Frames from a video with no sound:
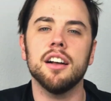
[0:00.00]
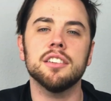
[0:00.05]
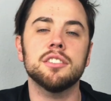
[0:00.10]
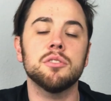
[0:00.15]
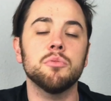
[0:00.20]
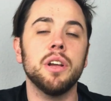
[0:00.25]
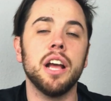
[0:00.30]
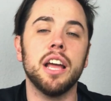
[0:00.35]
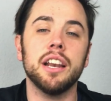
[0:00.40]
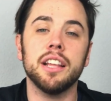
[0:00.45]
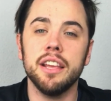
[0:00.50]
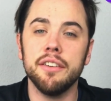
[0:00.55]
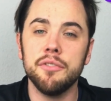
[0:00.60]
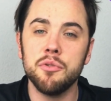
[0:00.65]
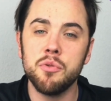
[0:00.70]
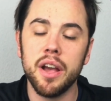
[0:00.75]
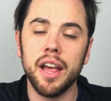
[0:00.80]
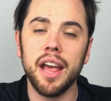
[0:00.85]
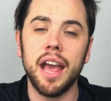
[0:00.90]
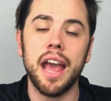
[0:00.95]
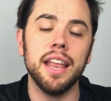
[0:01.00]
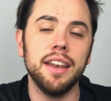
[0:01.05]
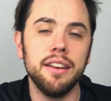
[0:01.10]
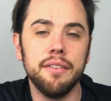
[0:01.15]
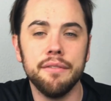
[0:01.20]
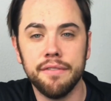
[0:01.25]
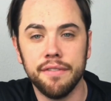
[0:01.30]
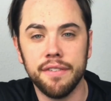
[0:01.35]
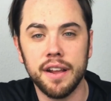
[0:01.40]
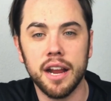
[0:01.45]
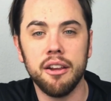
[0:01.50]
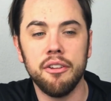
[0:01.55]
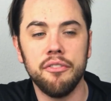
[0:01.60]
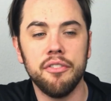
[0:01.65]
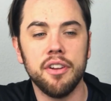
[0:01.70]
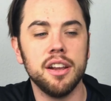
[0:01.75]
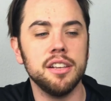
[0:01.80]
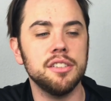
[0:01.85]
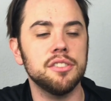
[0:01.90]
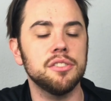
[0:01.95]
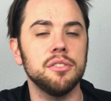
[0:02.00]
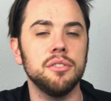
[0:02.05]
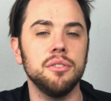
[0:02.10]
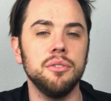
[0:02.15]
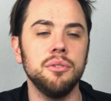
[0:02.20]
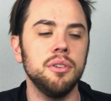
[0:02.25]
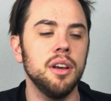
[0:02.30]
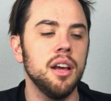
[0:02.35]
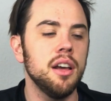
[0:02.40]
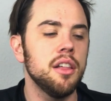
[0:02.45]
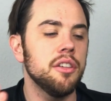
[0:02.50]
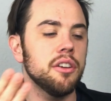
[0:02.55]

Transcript: So we got a giveaway ending very, very soon.